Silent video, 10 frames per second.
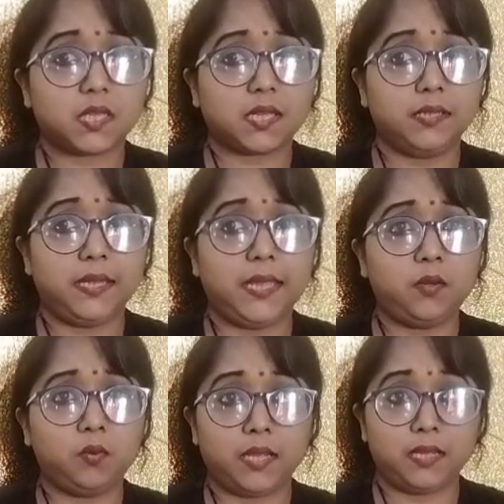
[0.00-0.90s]
day
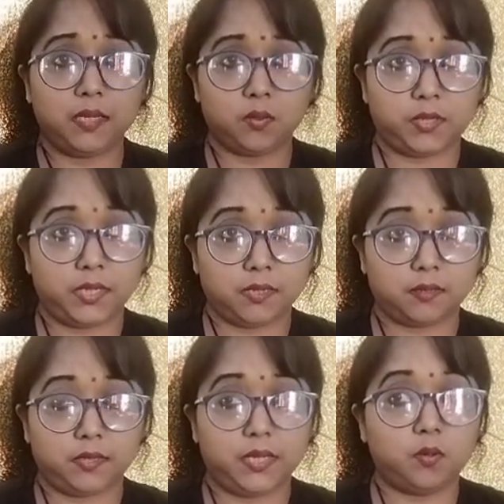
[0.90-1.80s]
to day
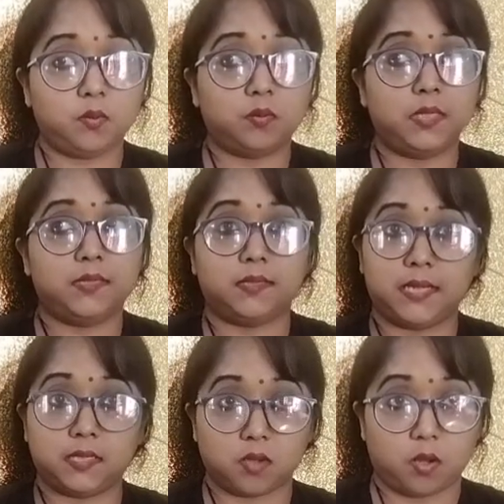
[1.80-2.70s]
new
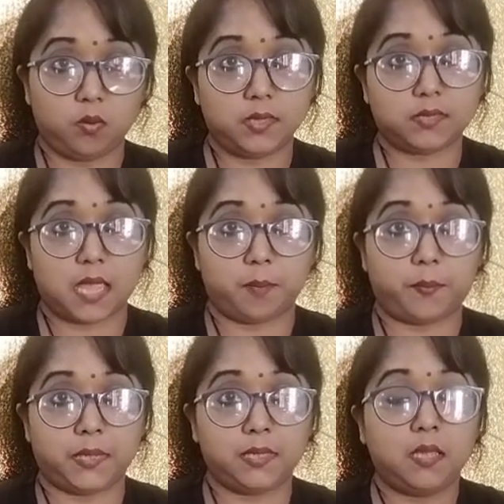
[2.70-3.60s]
incidents always
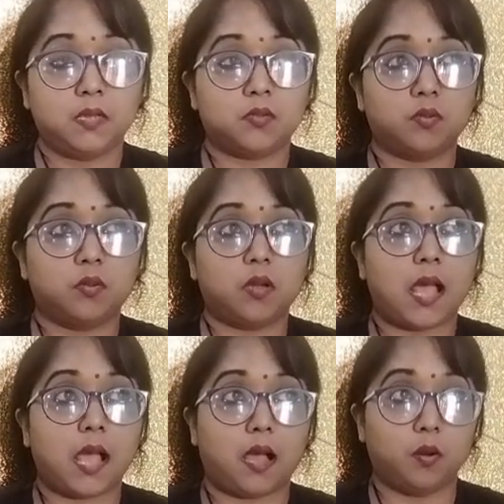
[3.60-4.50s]
happen. So
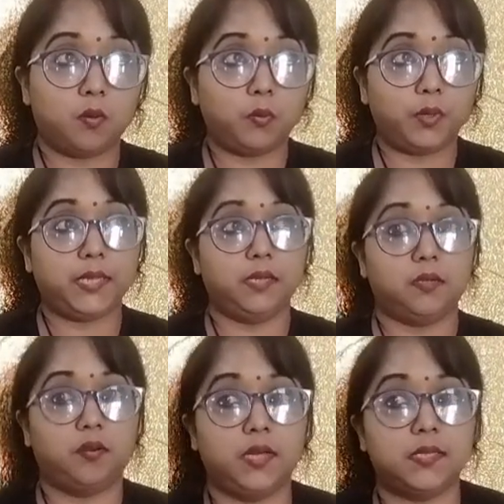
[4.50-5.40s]
how we
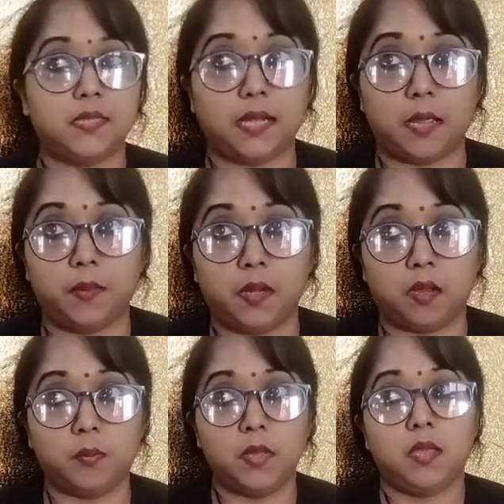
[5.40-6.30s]
increase the level
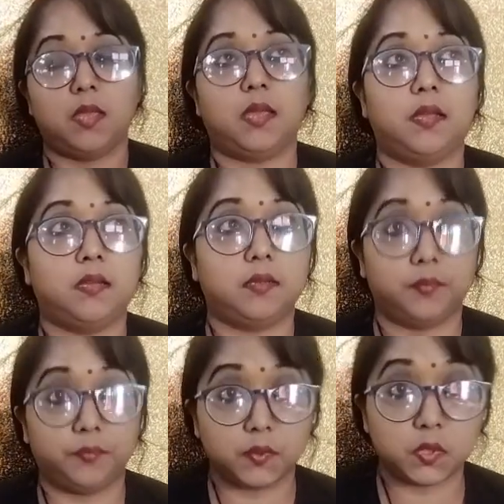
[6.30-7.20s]

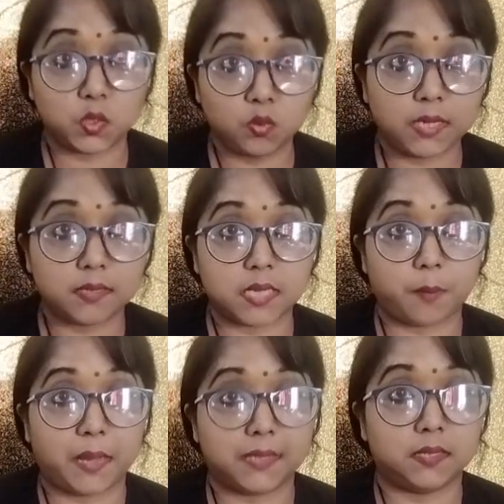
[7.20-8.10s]
of students
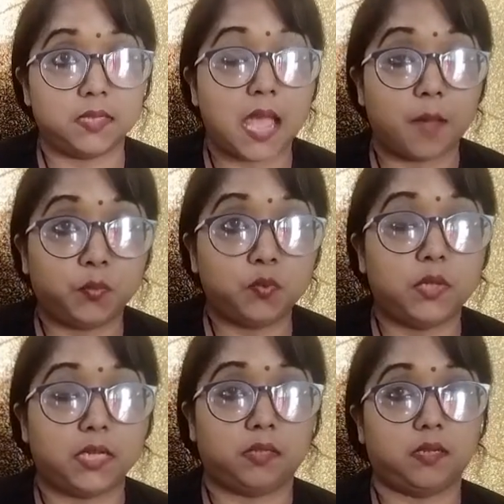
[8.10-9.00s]
capacity up to
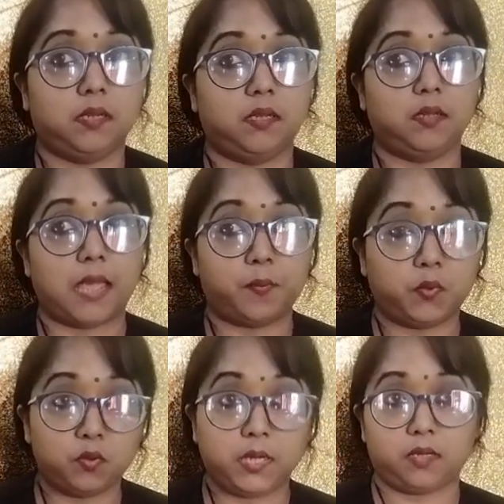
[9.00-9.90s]

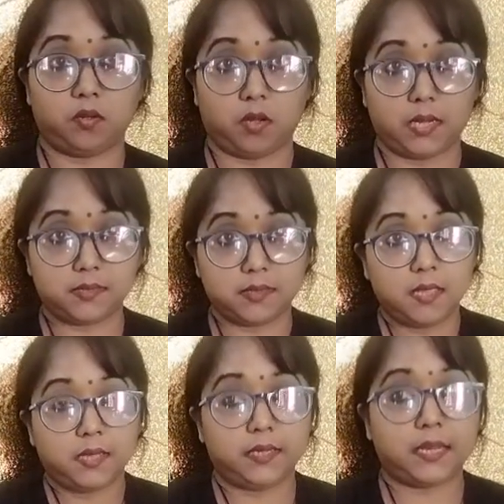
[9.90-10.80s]
date knowledge,
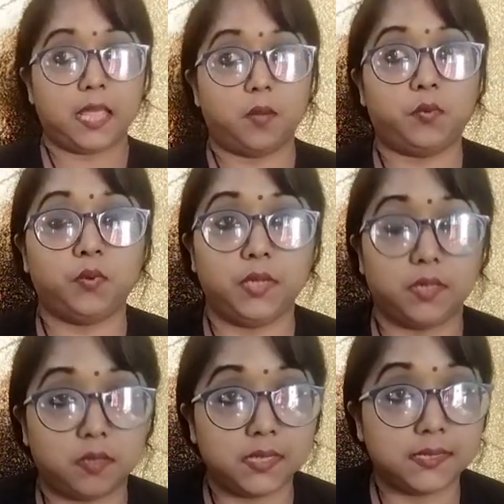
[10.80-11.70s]
it helps to
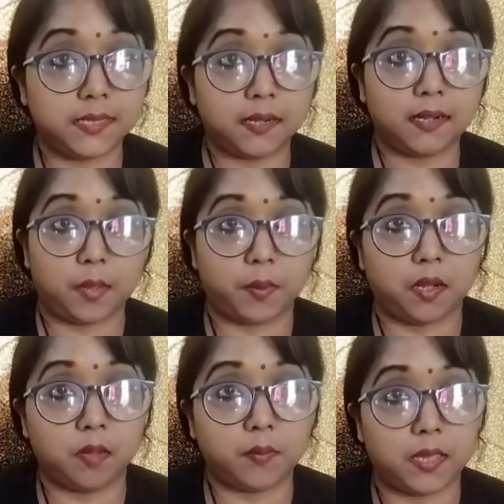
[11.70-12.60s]
increase their
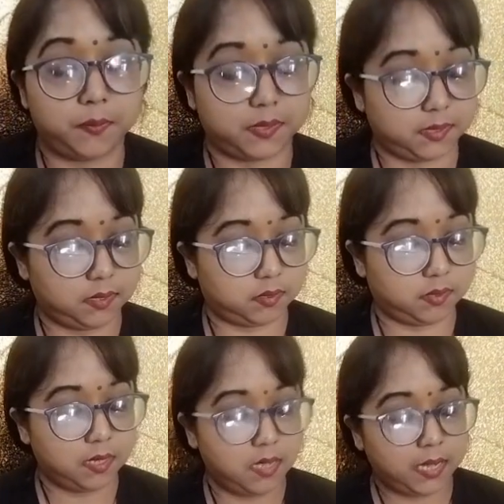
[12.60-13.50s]
level of
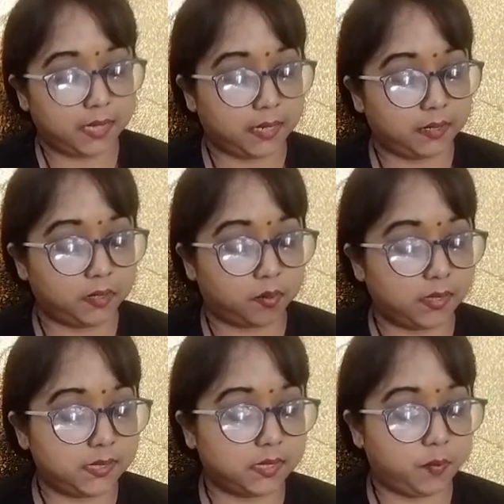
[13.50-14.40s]
efficiency. And another
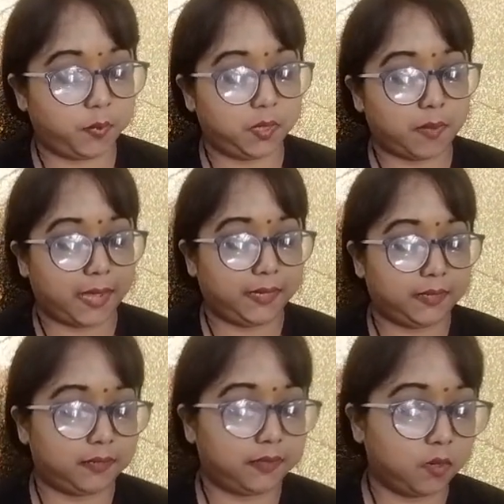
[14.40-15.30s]
one is keep in mind
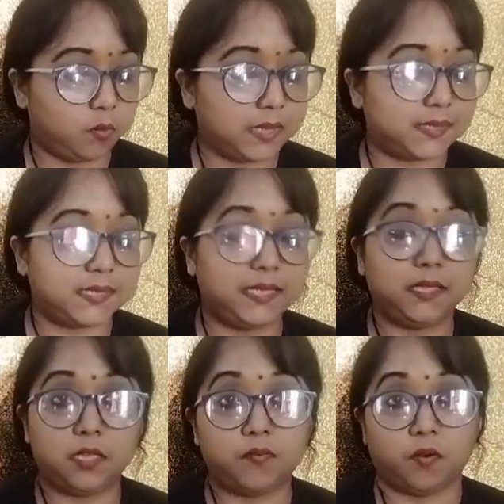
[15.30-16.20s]
that the what's
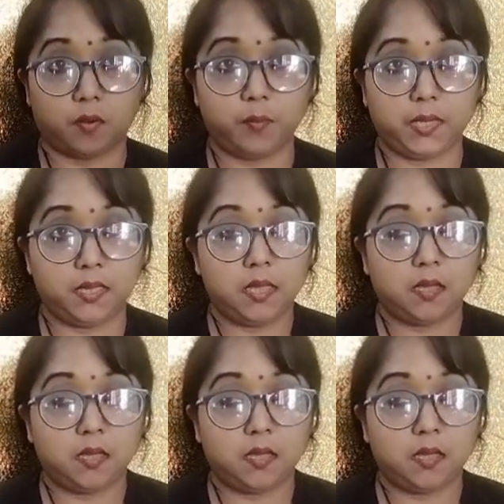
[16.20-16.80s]
in it for me.